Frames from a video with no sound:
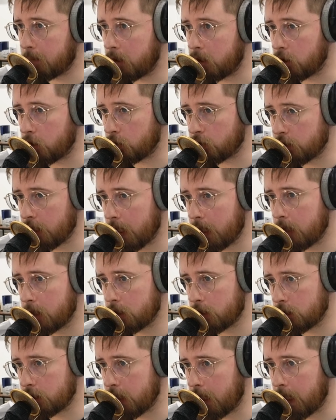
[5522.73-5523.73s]
in your day
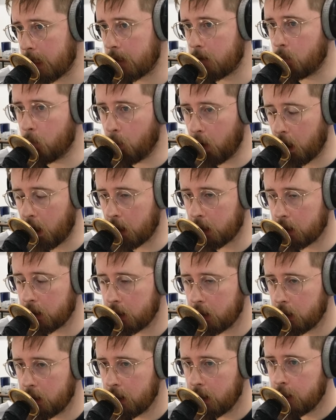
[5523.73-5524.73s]
to day work
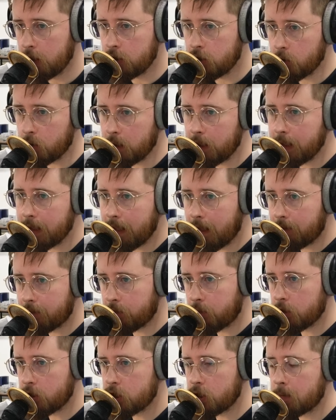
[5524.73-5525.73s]
you can
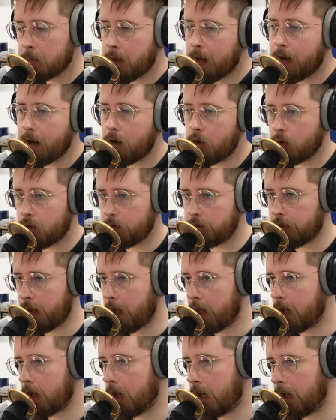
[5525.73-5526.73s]
leverage the power of
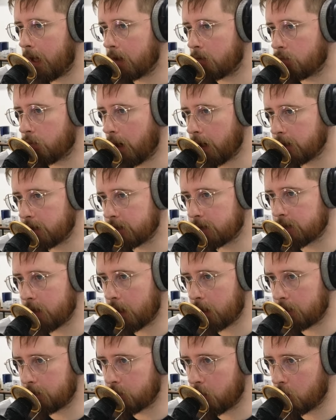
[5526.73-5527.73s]
AI right
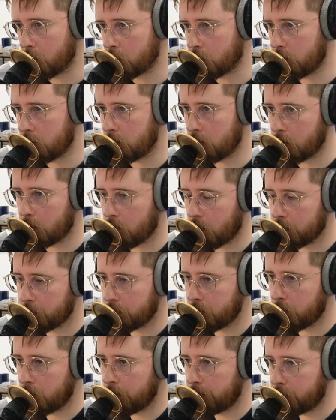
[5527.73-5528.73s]
inside of Notion
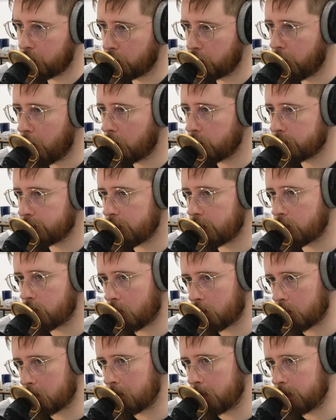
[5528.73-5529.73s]
across all of your notes and
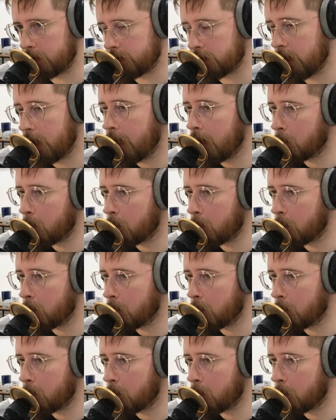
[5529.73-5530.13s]
documents